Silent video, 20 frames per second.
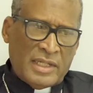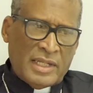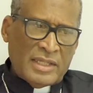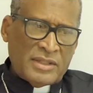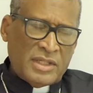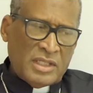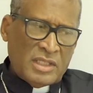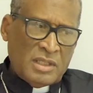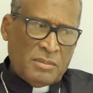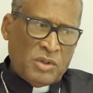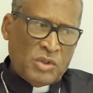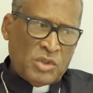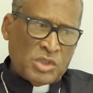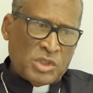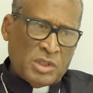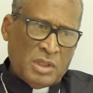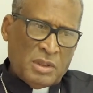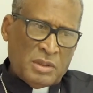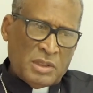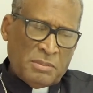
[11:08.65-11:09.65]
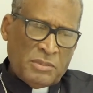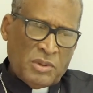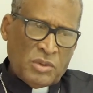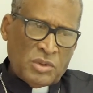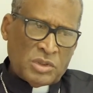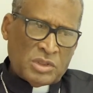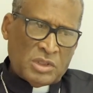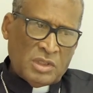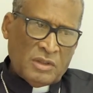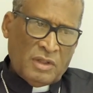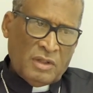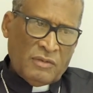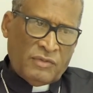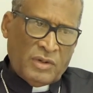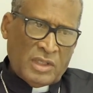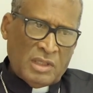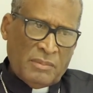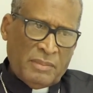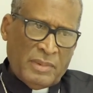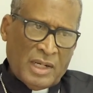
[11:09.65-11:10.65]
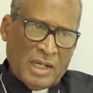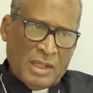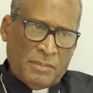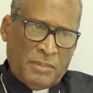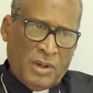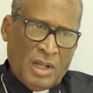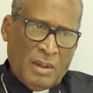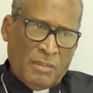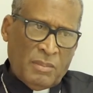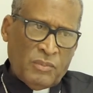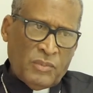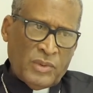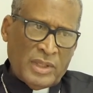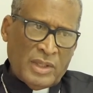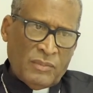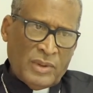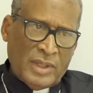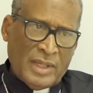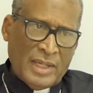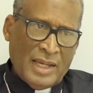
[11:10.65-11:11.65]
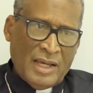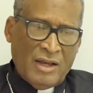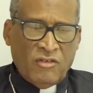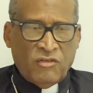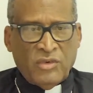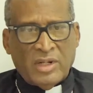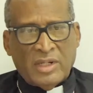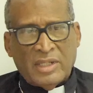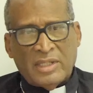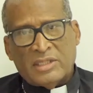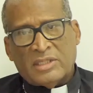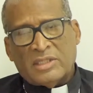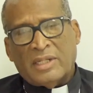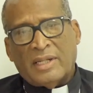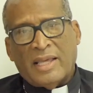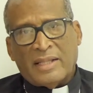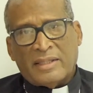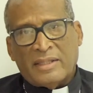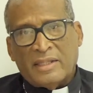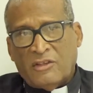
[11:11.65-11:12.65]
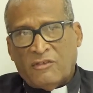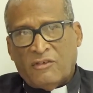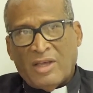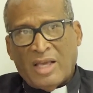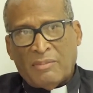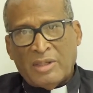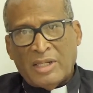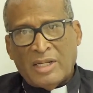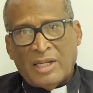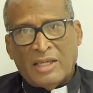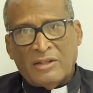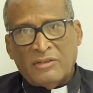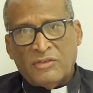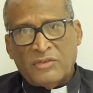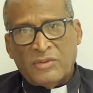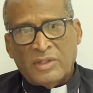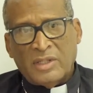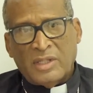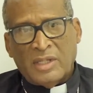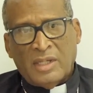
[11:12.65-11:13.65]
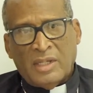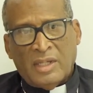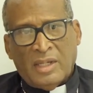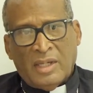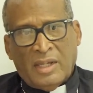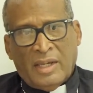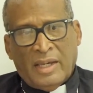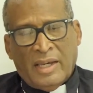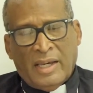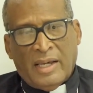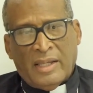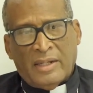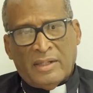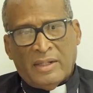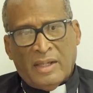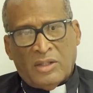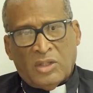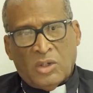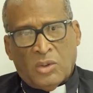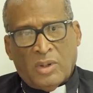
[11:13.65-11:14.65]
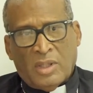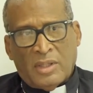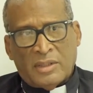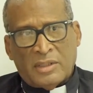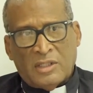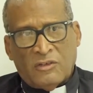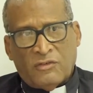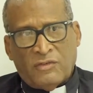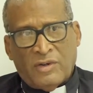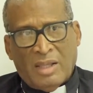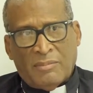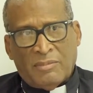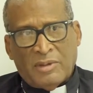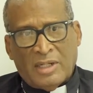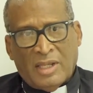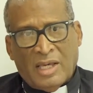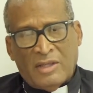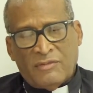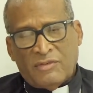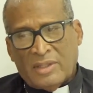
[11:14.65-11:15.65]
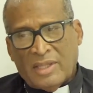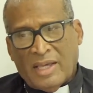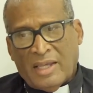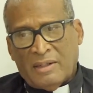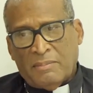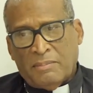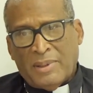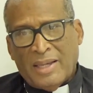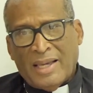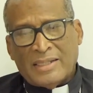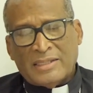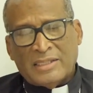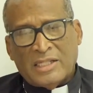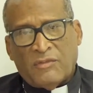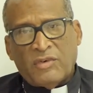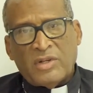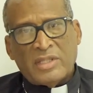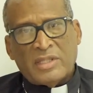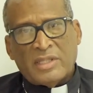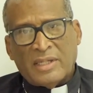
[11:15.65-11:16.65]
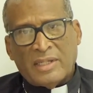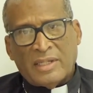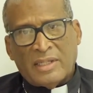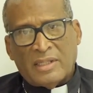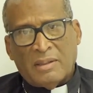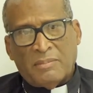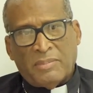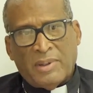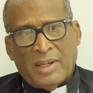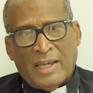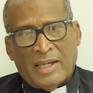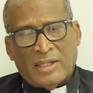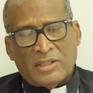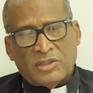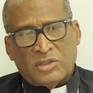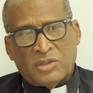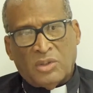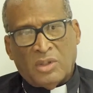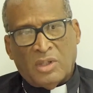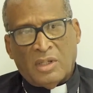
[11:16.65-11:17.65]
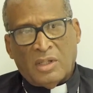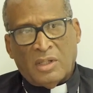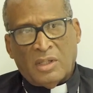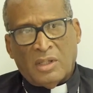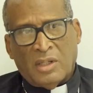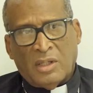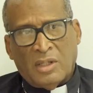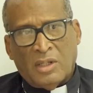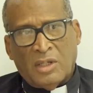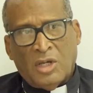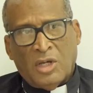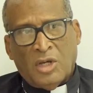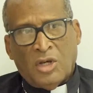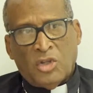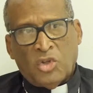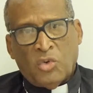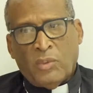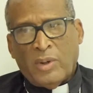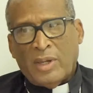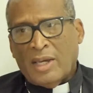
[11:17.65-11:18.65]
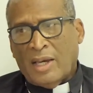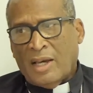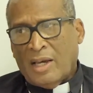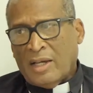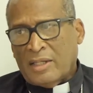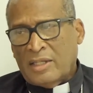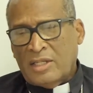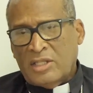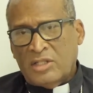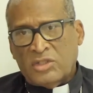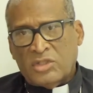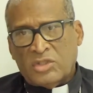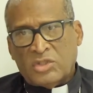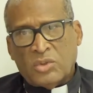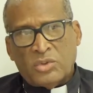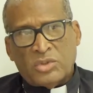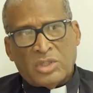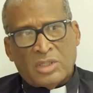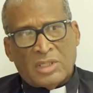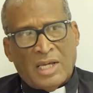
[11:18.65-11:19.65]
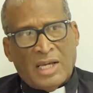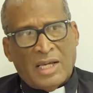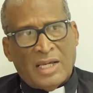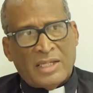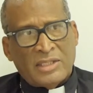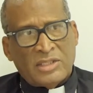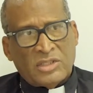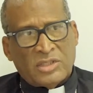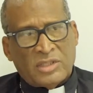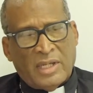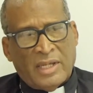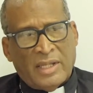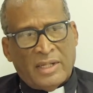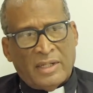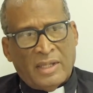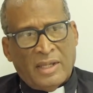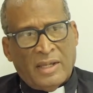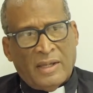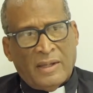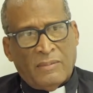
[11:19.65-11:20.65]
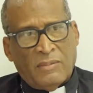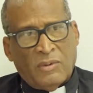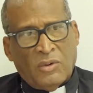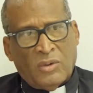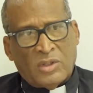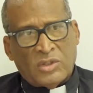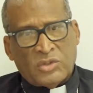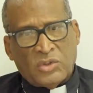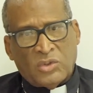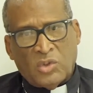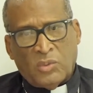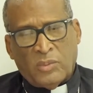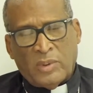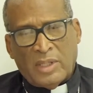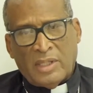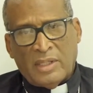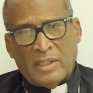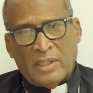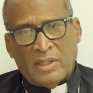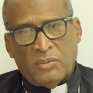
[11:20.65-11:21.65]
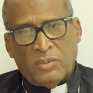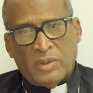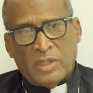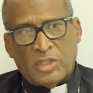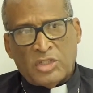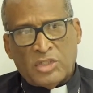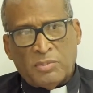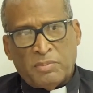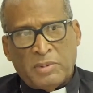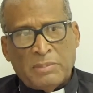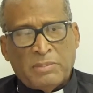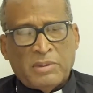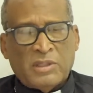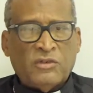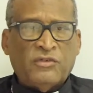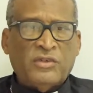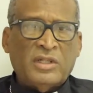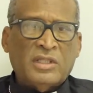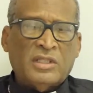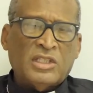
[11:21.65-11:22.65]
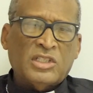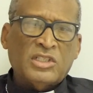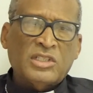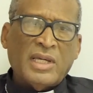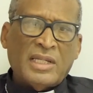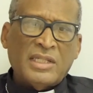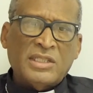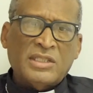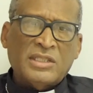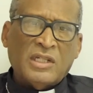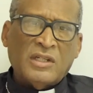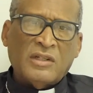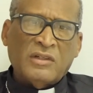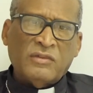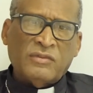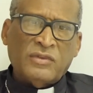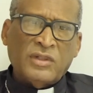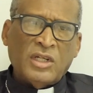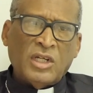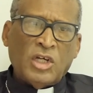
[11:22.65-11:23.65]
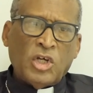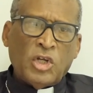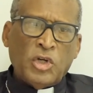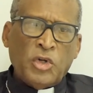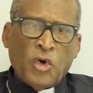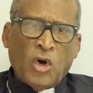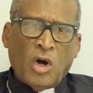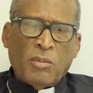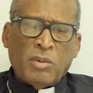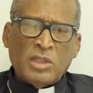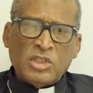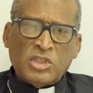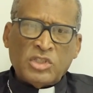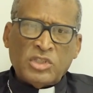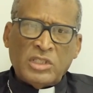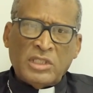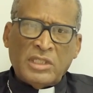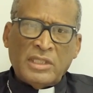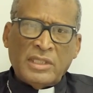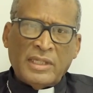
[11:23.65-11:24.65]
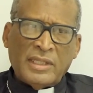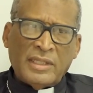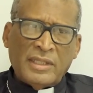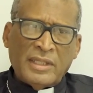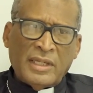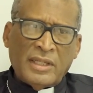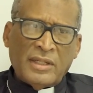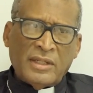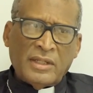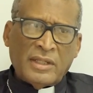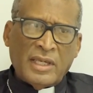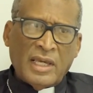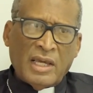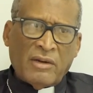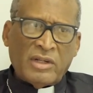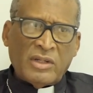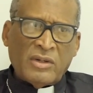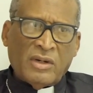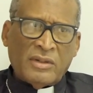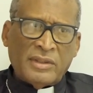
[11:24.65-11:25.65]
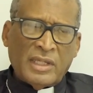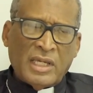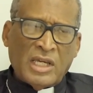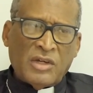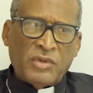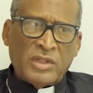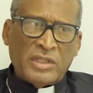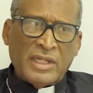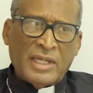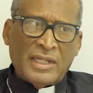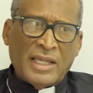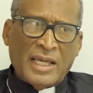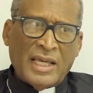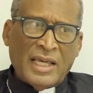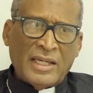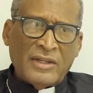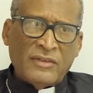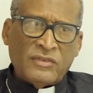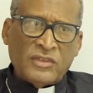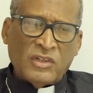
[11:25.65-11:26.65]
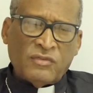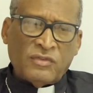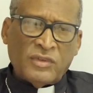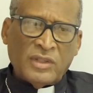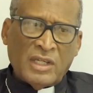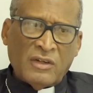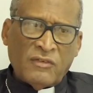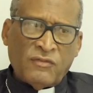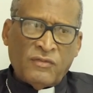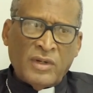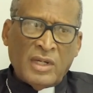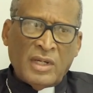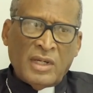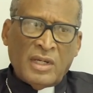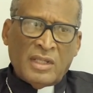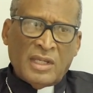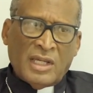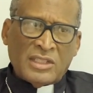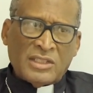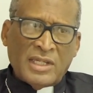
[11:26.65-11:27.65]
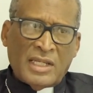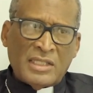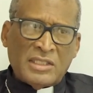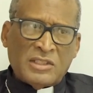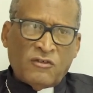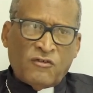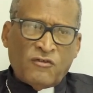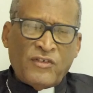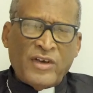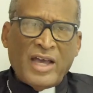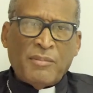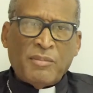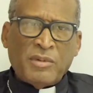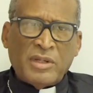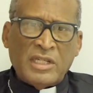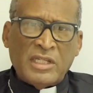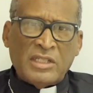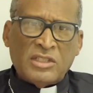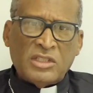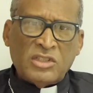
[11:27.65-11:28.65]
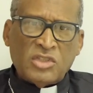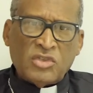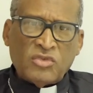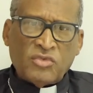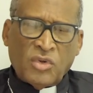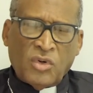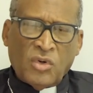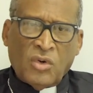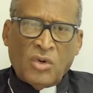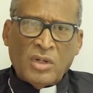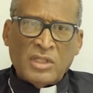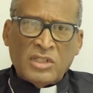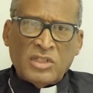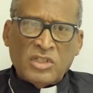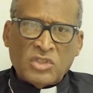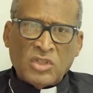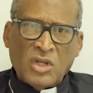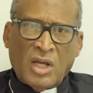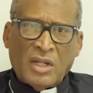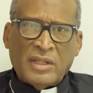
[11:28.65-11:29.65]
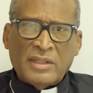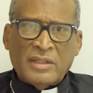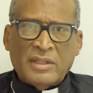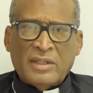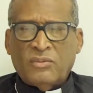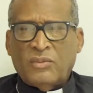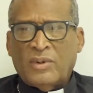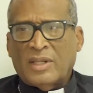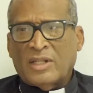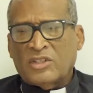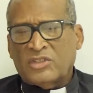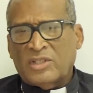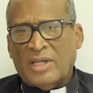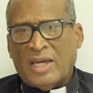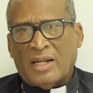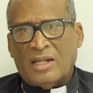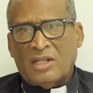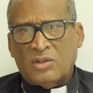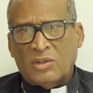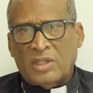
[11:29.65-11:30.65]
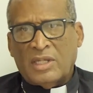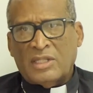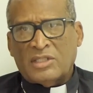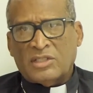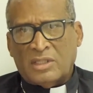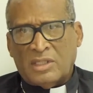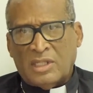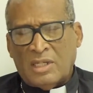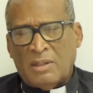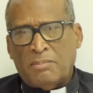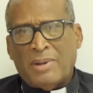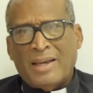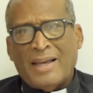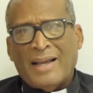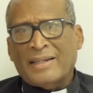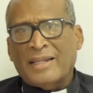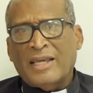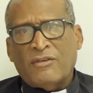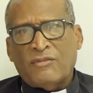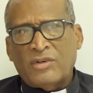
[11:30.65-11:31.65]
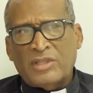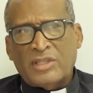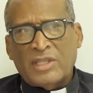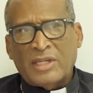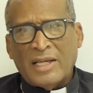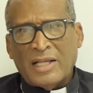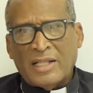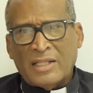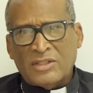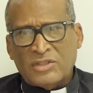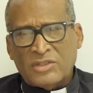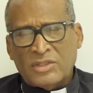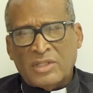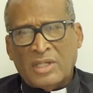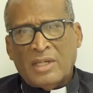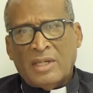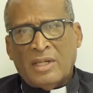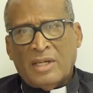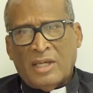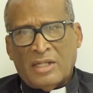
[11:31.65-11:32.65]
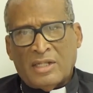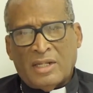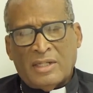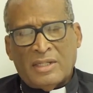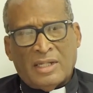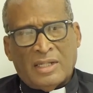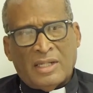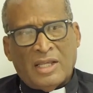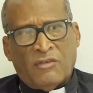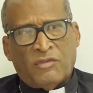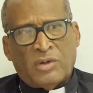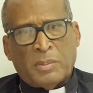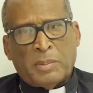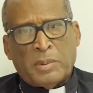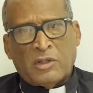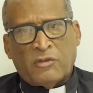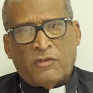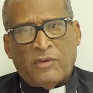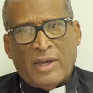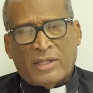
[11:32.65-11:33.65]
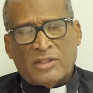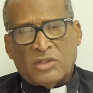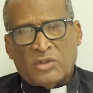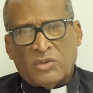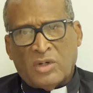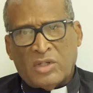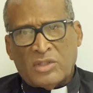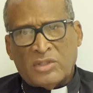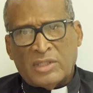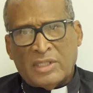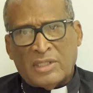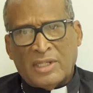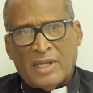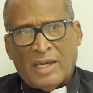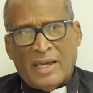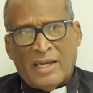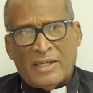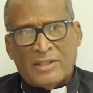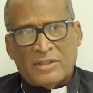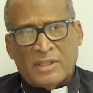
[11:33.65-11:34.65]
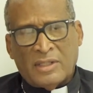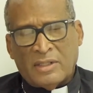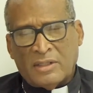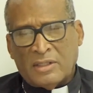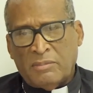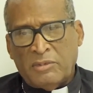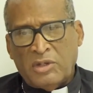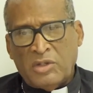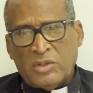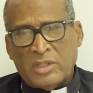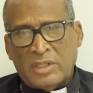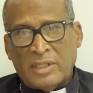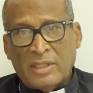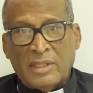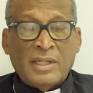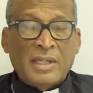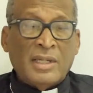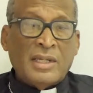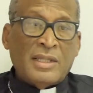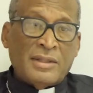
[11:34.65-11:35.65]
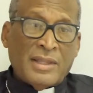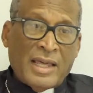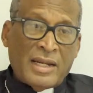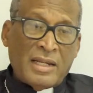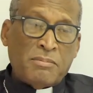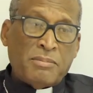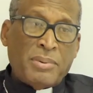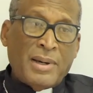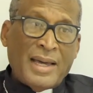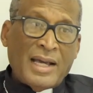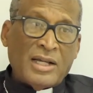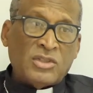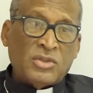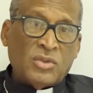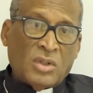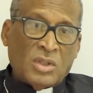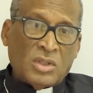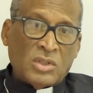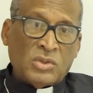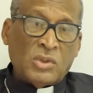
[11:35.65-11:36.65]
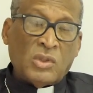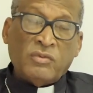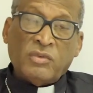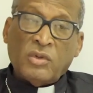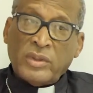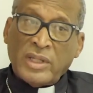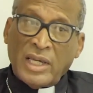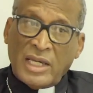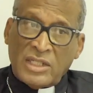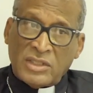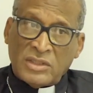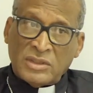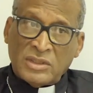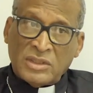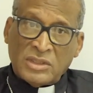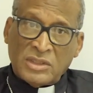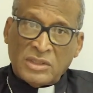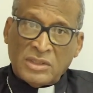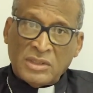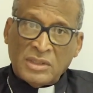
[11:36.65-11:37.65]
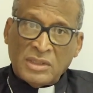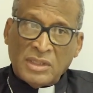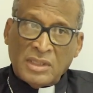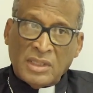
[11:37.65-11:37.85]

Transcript: I think the most fundamental problem we have really is connected to family life. and the quality of family life, and that impacts everything. It impacts the way our kids are socialized, and also the way in which people feel a sense of normalcy in carrying on their everyday lives. If a sense of family isn't strong and solid and well settled, it's going to impact everything else. It'll have ripple effects across the entire community. That impacts also vocations.